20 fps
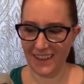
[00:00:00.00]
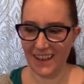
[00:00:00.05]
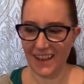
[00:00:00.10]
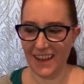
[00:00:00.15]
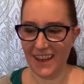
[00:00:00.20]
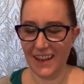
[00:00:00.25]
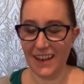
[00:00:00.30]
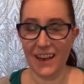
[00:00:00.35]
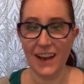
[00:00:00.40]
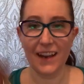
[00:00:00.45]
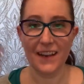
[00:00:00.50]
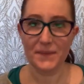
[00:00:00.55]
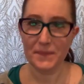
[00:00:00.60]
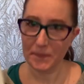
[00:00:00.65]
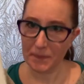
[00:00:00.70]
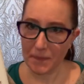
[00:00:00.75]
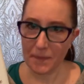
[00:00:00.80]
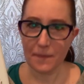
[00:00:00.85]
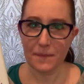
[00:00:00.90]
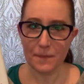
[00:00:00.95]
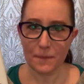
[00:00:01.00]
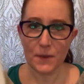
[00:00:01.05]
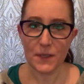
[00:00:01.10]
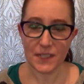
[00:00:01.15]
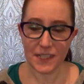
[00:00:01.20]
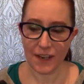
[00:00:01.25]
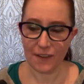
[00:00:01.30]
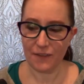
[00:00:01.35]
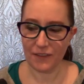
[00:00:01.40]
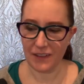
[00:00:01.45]
and will
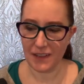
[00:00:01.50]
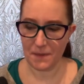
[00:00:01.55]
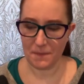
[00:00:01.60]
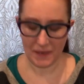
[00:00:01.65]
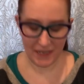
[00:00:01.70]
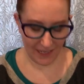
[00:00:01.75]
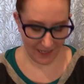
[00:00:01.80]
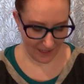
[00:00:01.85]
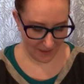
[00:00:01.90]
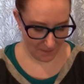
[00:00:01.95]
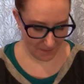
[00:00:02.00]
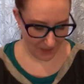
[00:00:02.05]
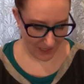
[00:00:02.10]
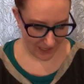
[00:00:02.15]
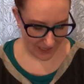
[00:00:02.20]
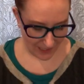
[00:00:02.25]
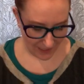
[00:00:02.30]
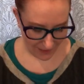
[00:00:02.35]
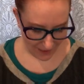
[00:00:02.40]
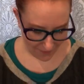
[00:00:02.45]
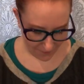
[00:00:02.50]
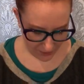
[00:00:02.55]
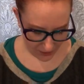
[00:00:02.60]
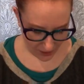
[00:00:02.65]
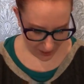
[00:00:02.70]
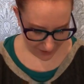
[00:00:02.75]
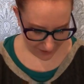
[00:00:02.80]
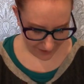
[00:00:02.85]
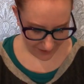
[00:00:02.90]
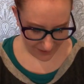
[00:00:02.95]
definitely be eaten because I love
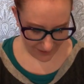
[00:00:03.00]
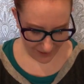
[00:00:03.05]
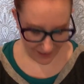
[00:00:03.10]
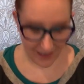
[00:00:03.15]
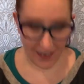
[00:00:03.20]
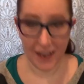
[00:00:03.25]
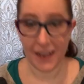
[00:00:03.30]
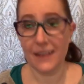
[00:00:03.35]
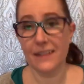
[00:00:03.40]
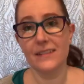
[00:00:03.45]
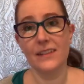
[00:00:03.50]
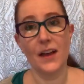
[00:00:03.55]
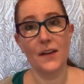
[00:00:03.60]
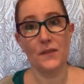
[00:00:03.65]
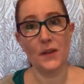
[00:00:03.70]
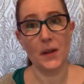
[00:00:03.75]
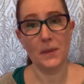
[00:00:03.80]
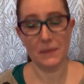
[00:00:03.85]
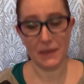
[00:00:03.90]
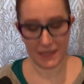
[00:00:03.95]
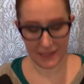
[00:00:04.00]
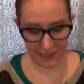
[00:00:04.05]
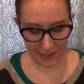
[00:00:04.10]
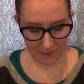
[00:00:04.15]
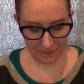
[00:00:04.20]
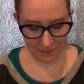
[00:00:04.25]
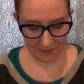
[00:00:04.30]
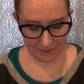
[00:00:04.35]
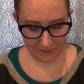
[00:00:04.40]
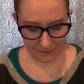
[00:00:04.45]
chocolate and I love almonds.
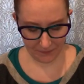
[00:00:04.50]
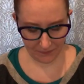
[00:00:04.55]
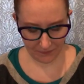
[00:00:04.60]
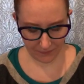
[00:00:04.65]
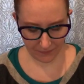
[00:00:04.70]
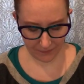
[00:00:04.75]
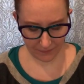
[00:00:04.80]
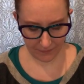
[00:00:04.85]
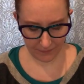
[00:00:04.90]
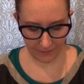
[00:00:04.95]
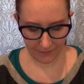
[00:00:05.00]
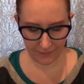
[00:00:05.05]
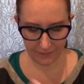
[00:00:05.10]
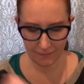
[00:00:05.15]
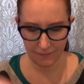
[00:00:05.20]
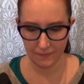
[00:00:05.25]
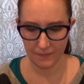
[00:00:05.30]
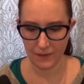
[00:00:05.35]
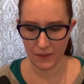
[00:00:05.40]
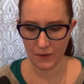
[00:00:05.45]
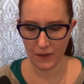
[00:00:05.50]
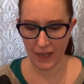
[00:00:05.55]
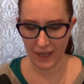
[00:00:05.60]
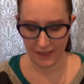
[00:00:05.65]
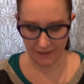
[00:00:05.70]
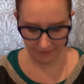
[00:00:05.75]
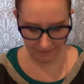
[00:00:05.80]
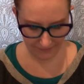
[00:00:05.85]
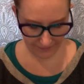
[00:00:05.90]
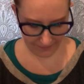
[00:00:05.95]
Okay,